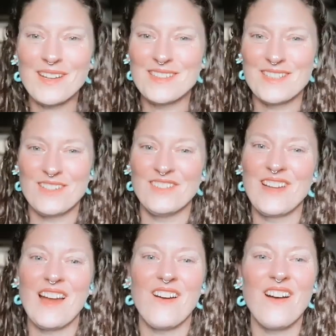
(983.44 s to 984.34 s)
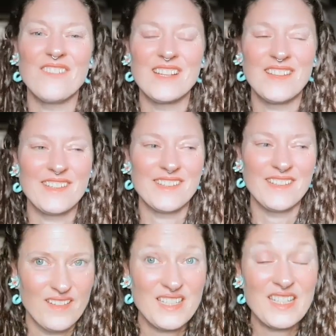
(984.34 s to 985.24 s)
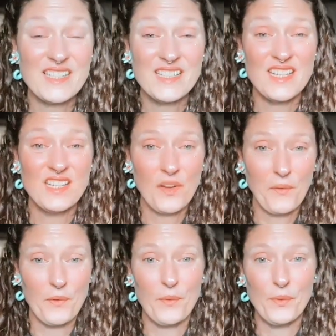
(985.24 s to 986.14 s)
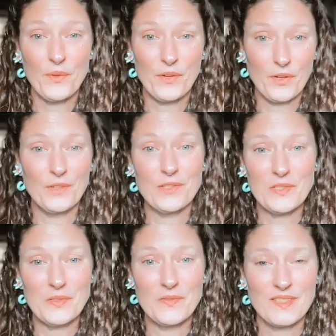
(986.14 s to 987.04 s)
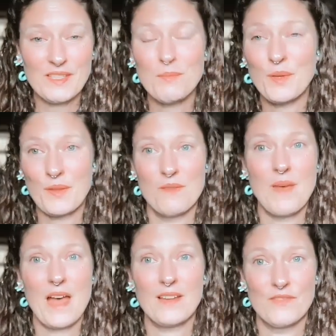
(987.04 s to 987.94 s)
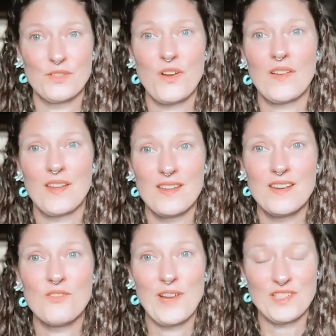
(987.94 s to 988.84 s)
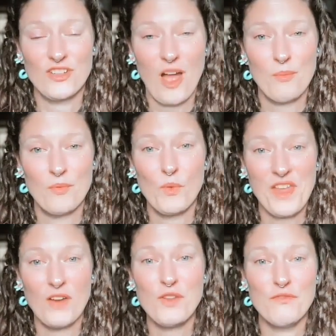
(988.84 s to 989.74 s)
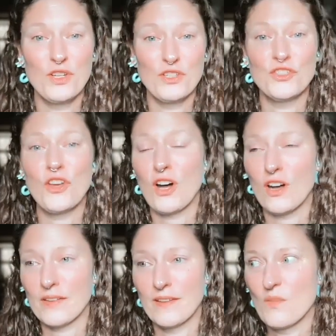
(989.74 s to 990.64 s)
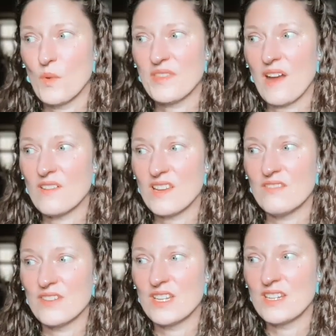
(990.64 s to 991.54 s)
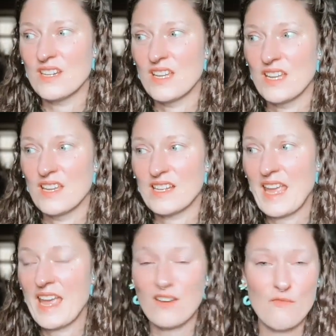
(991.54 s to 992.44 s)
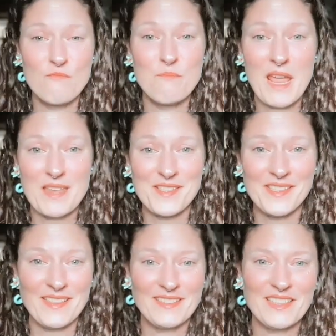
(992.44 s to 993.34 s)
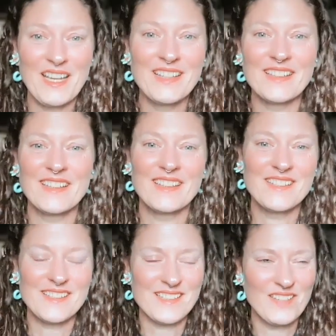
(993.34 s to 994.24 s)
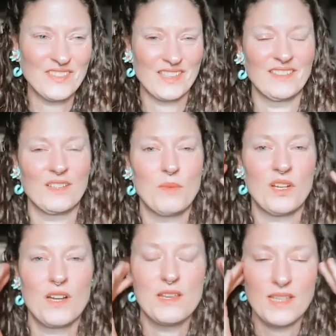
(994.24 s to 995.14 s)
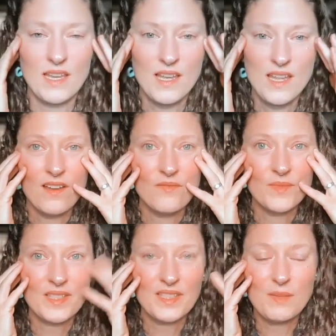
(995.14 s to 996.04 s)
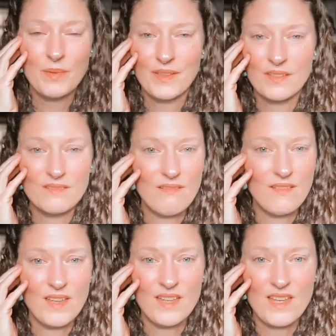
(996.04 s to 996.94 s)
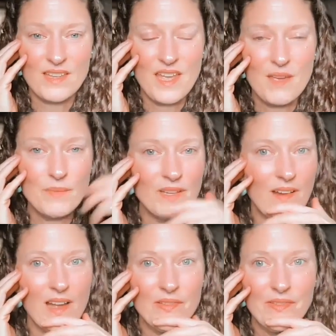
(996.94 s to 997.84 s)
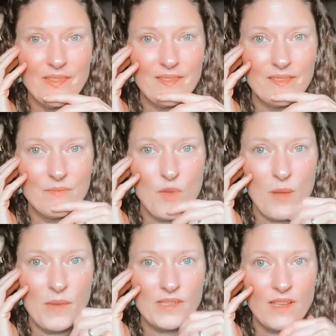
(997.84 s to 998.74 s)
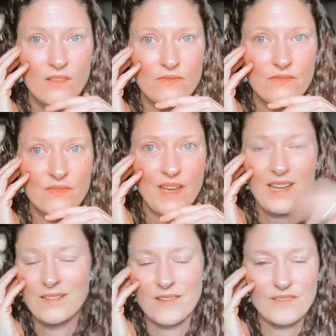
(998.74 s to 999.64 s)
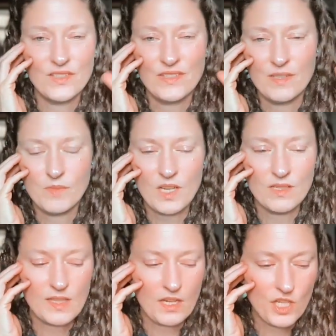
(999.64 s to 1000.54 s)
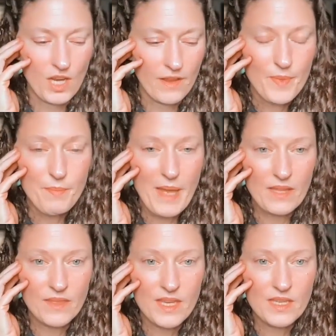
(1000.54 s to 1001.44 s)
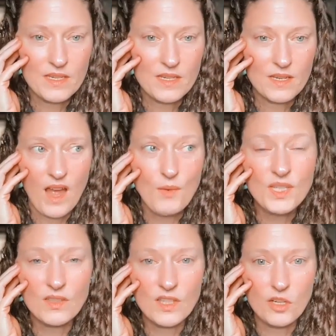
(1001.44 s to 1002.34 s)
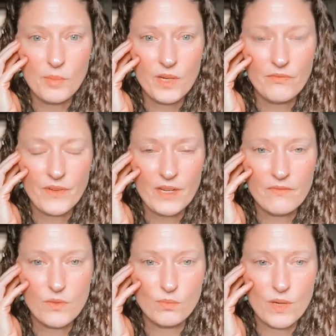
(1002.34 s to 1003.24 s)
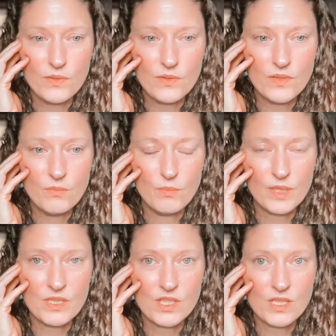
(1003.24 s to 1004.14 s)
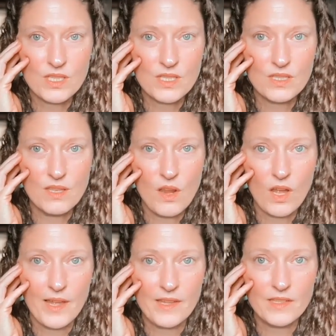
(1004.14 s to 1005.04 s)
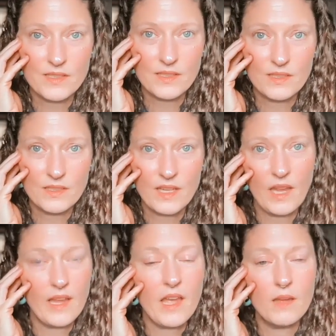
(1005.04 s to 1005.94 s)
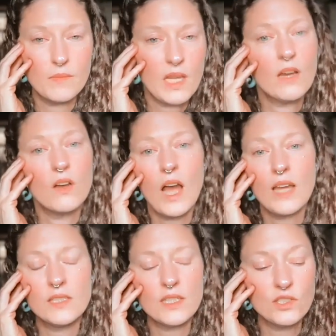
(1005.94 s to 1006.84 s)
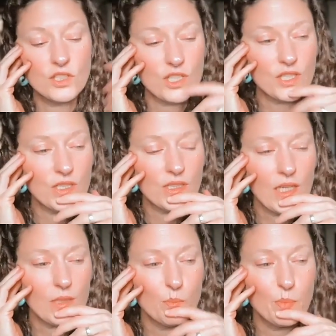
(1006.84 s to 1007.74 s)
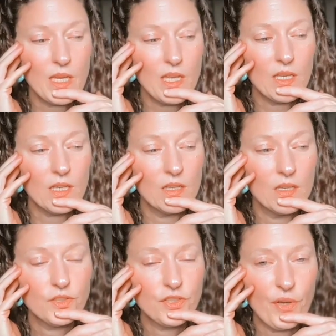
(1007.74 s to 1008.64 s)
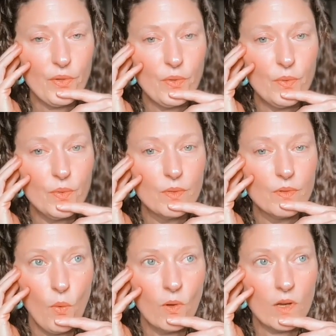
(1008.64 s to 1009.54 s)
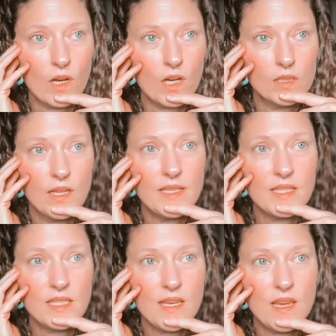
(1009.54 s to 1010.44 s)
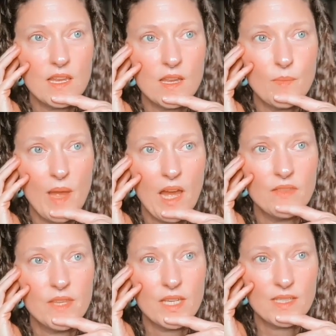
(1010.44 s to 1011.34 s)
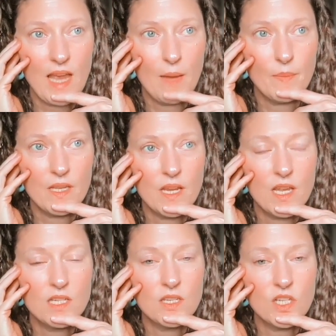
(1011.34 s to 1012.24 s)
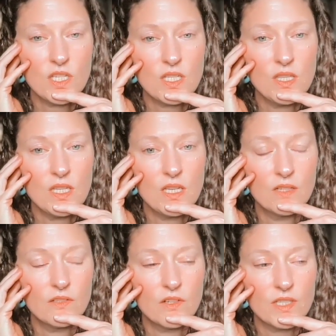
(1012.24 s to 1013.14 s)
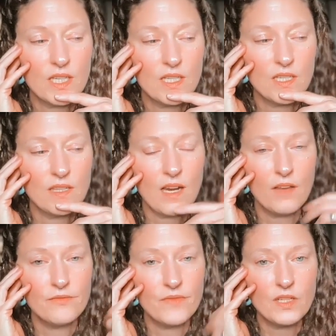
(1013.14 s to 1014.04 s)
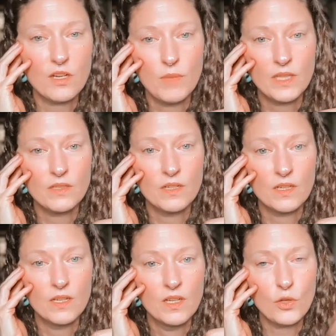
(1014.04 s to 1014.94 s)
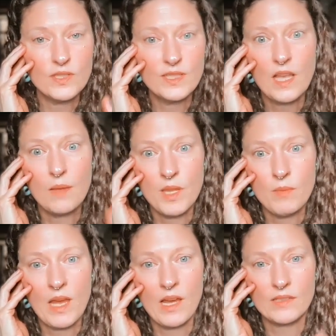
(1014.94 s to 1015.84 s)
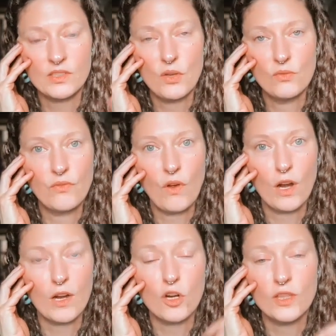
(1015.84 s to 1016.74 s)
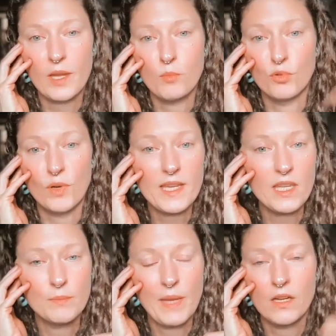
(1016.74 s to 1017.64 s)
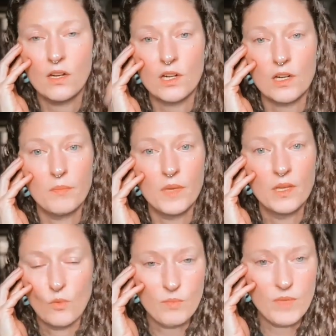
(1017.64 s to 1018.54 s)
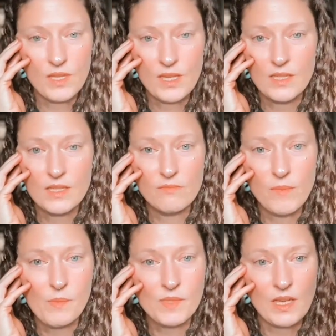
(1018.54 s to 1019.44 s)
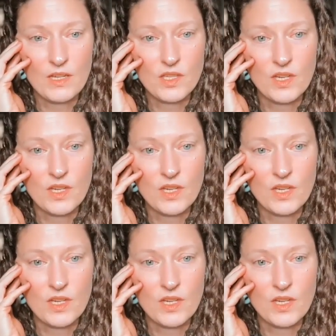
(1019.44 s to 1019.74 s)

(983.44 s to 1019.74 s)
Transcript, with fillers: wouldn't do now. I mean, like a 16 year old girl sleeping in the back of a truck in a rest stop without even a dog, without even a can of mace. Like it just seems like a little bit crazy. Um, sleeping in at camping grounds by myself. I don't know, it just seems kind of sketchy. But back then, I was a little bit afraid of the road, but just not like I am now. I think it's just like being so poor and seeing bad things happen and just the understanding that a fender bender could set me back so far or like breaking my arm would be the end of my massage